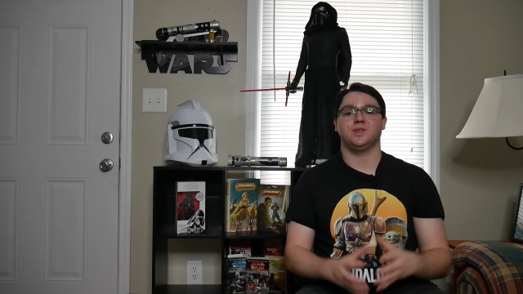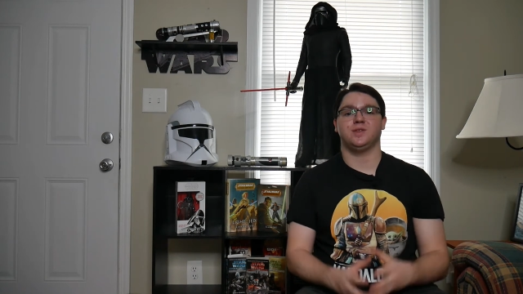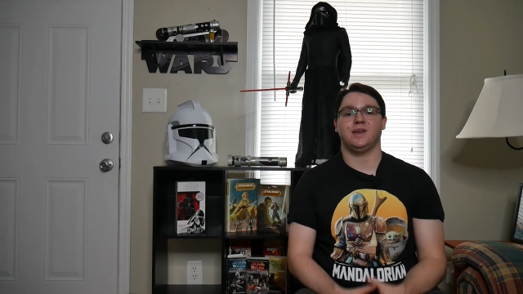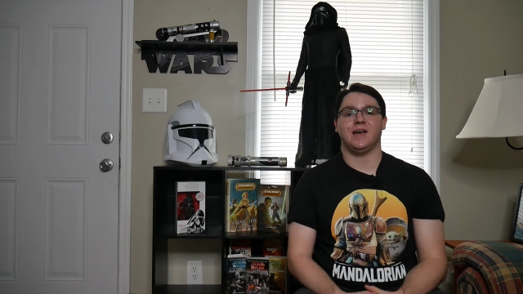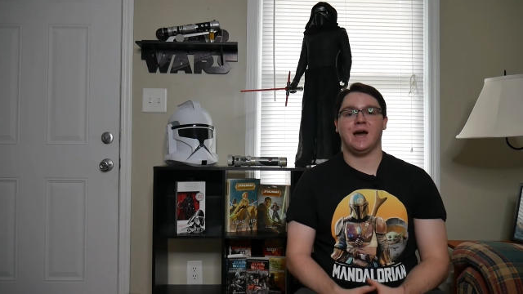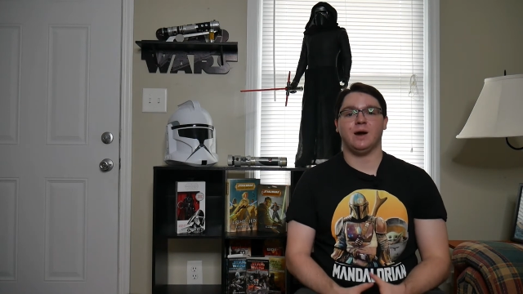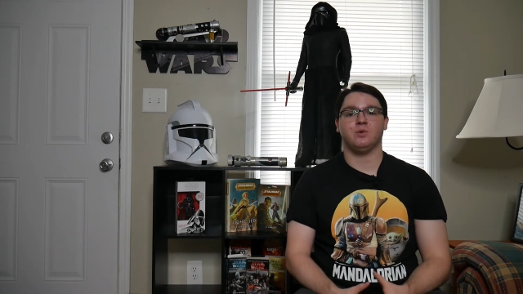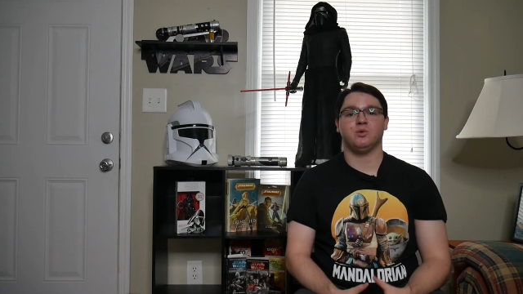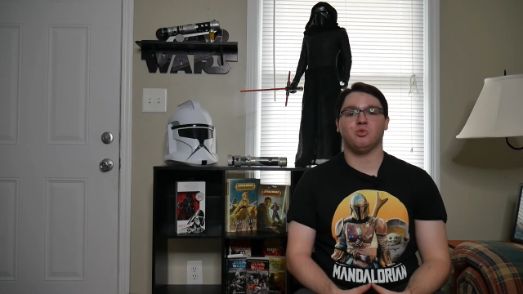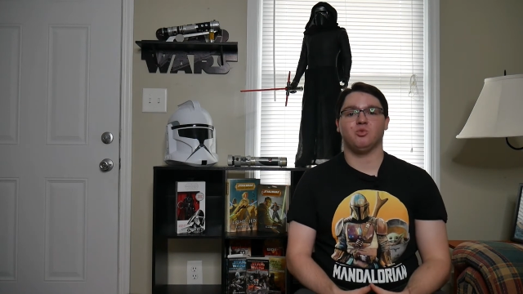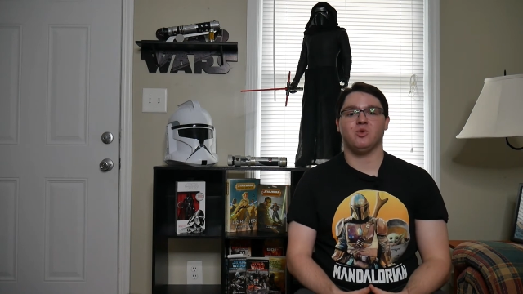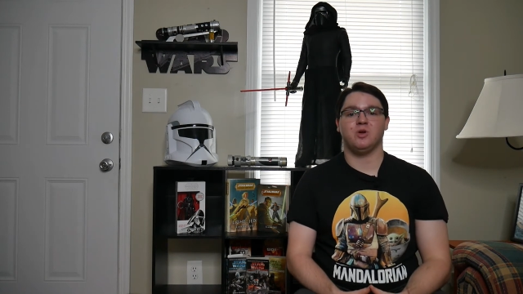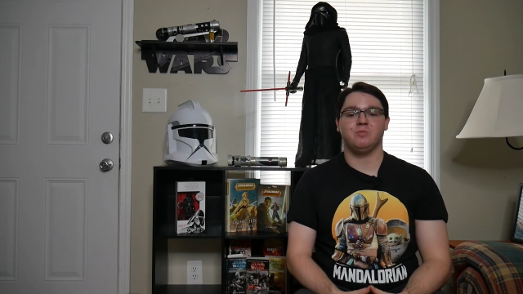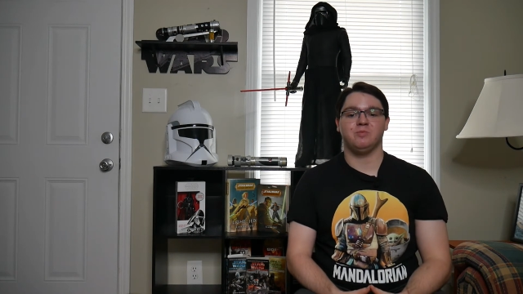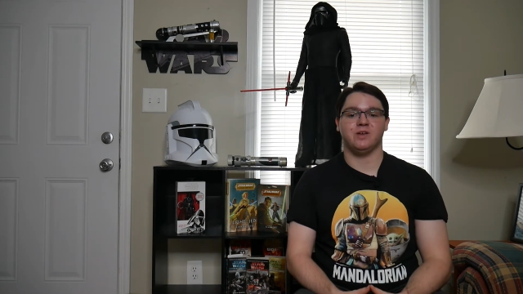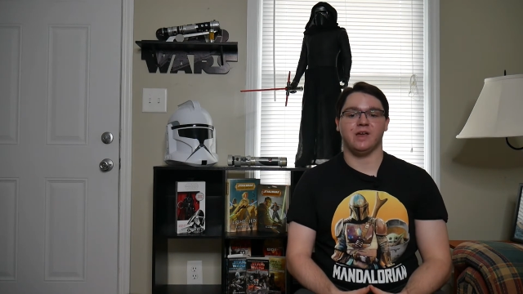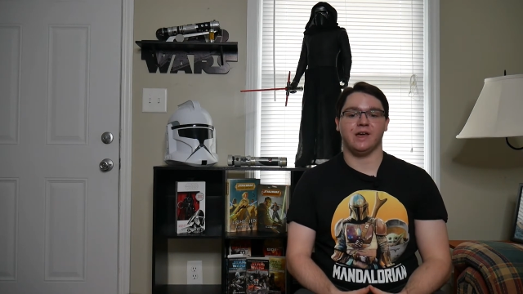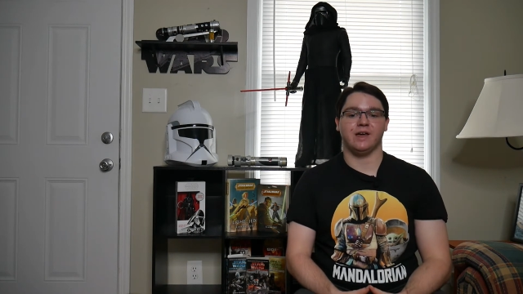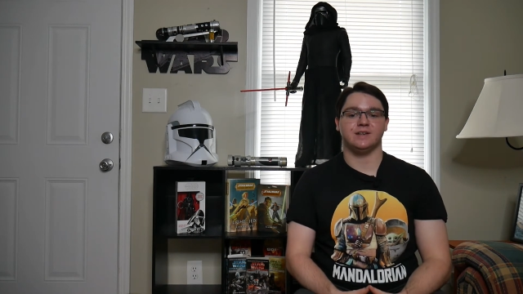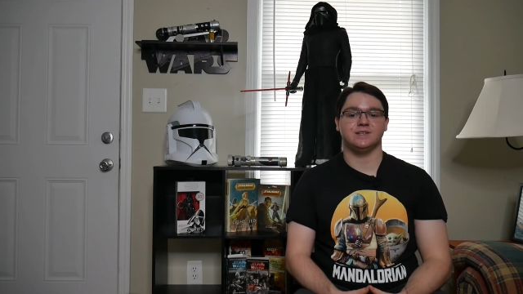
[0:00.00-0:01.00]
to the Outer
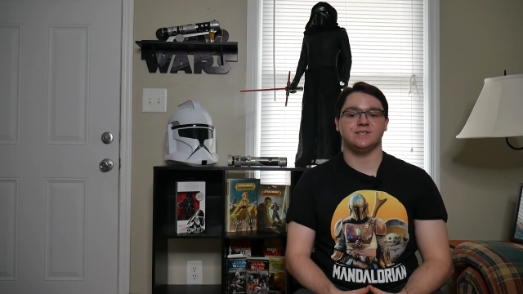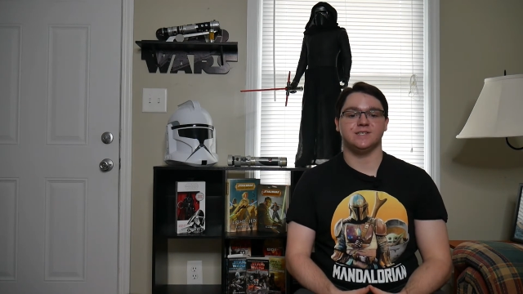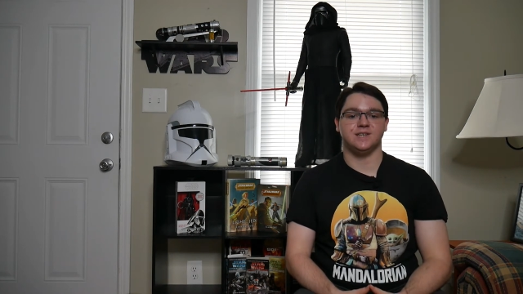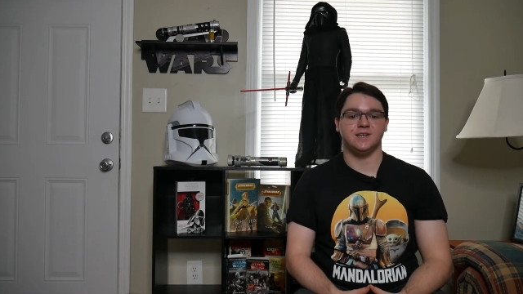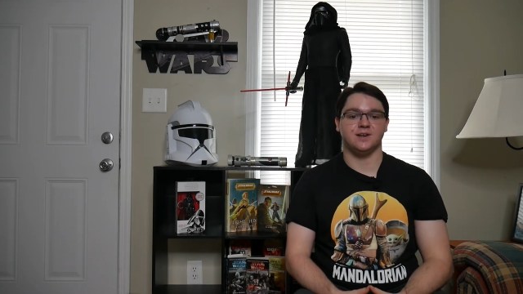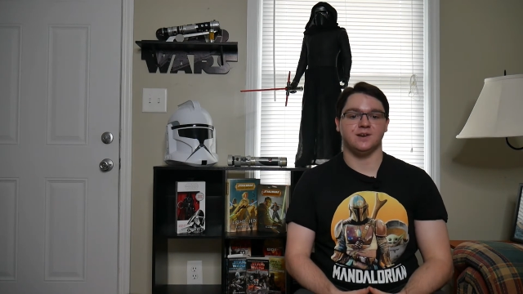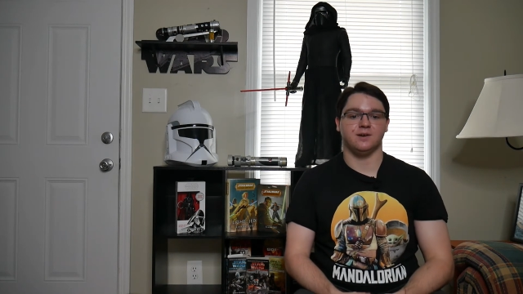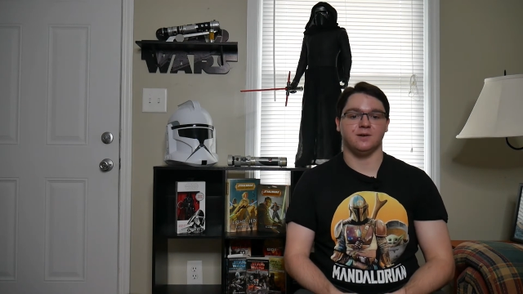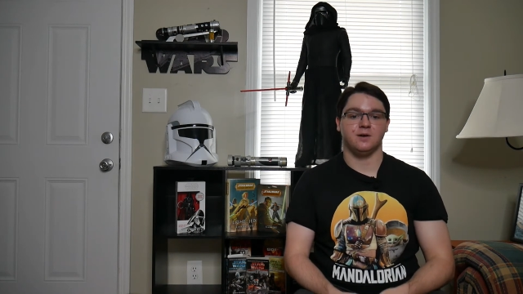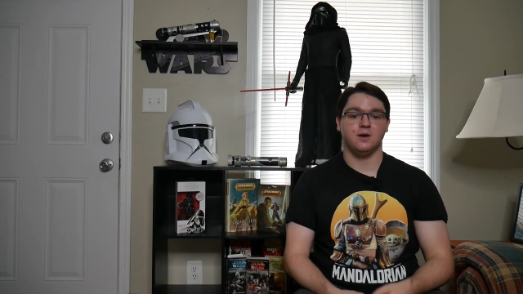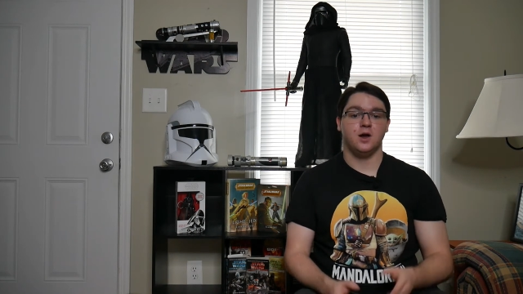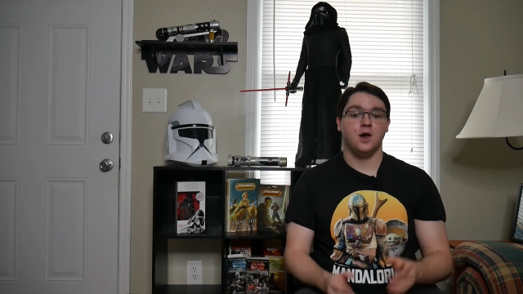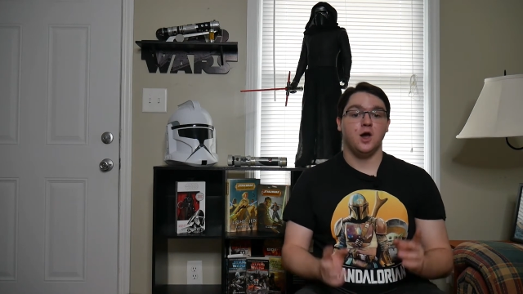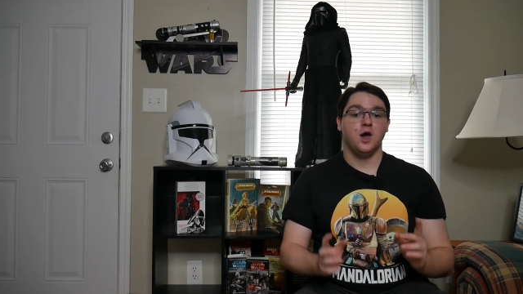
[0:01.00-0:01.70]
Rim Cantina.